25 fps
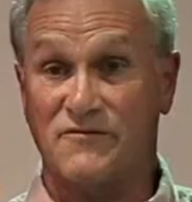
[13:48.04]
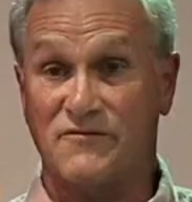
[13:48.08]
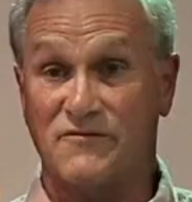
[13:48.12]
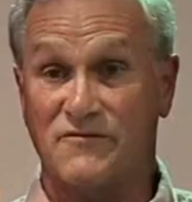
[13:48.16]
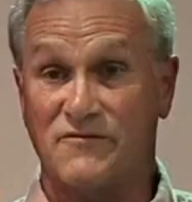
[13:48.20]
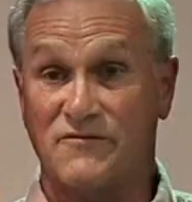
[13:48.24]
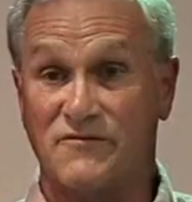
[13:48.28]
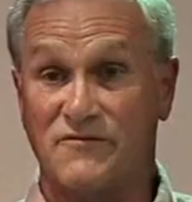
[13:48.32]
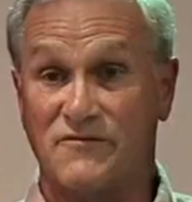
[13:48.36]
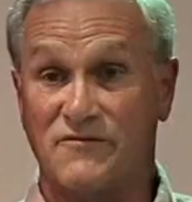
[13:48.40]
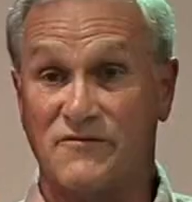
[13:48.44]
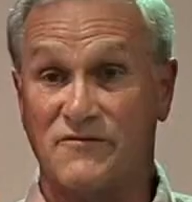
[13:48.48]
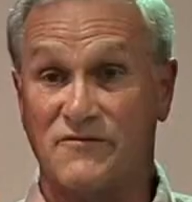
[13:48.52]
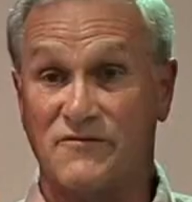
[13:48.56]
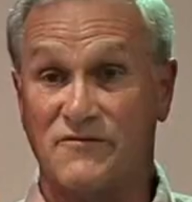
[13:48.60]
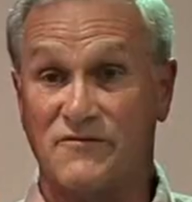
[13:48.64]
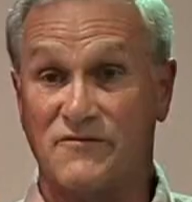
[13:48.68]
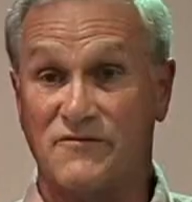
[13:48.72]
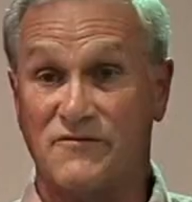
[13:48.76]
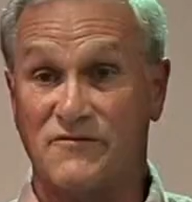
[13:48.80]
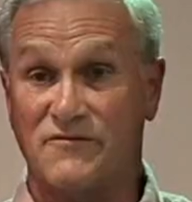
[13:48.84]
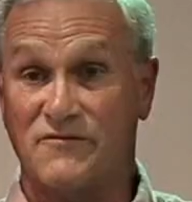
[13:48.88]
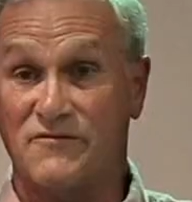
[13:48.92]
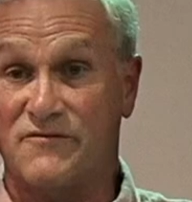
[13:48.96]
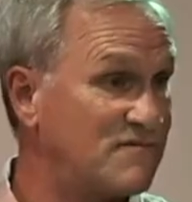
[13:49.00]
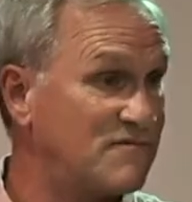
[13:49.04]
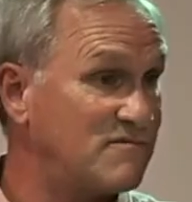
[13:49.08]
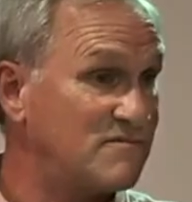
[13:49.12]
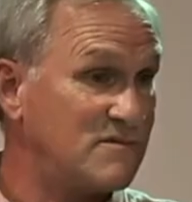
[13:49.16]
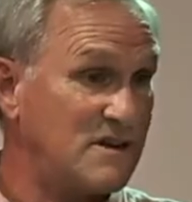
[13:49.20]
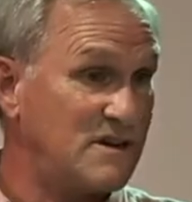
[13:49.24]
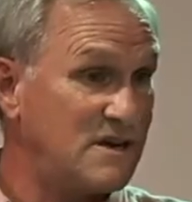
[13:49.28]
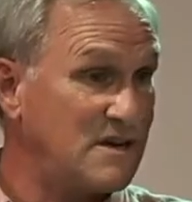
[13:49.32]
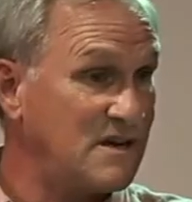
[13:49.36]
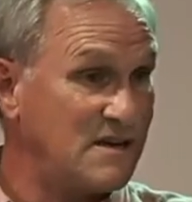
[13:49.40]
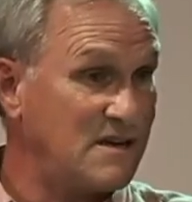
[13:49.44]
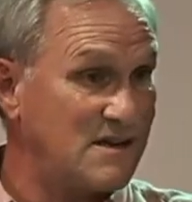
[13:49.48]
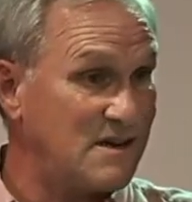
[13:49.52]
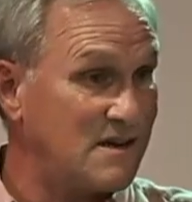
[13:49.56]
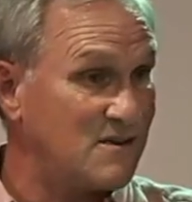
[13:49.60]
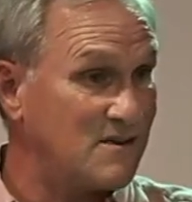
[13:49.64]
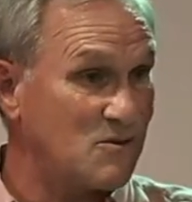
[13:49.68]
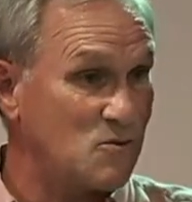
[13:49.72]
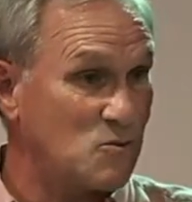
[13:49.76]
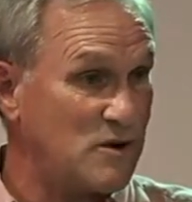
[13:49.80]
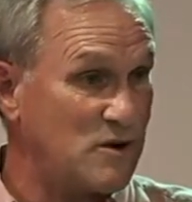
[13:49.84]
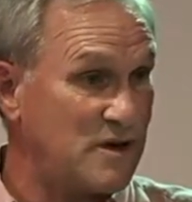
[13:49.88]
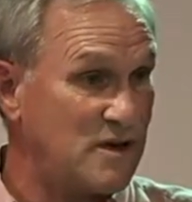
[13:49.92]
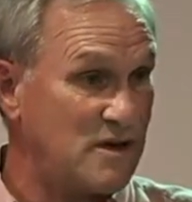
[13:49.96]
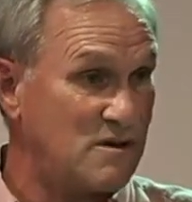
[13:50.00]
and five any day of the
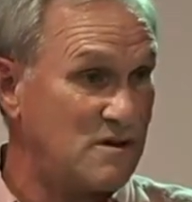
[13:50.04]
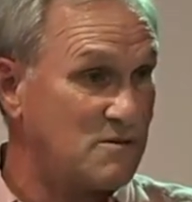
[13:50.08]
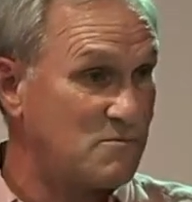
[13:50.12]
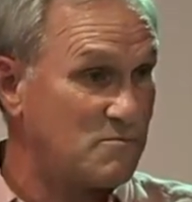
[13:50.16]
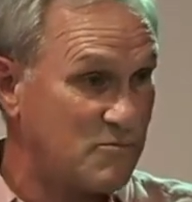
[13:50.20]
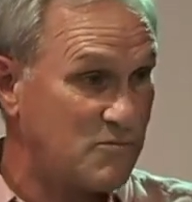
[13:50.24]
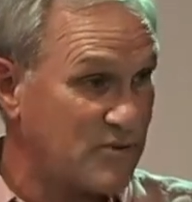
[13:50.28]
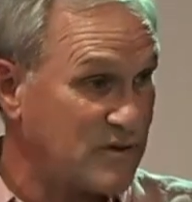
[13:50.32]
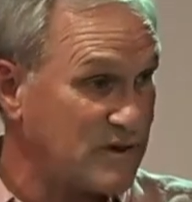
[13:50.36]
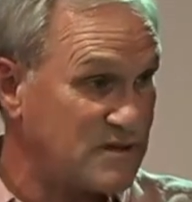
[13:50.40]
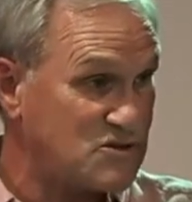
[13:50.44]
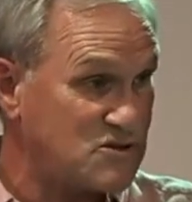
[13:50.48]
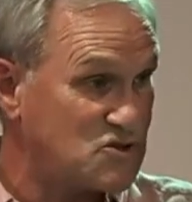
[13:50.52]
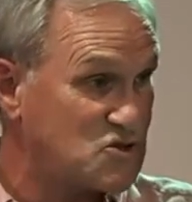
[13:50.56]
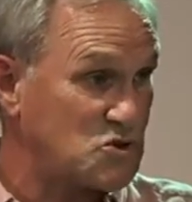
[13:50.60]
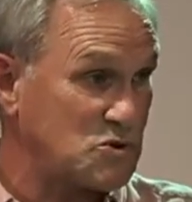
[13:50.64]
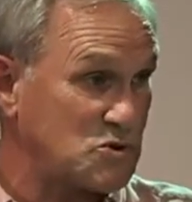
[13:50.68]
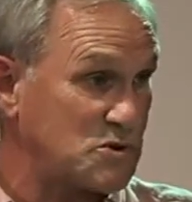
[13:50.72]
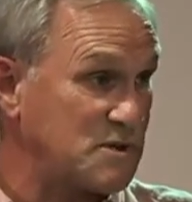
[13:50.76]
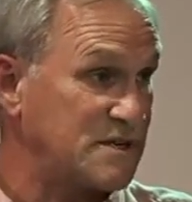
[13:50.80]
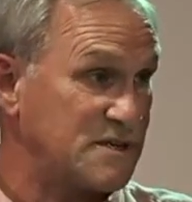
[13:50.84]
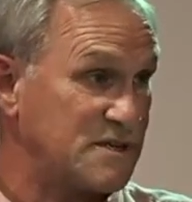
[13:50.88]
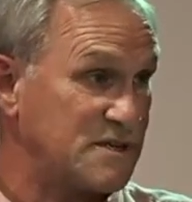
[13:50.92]
week, please join us.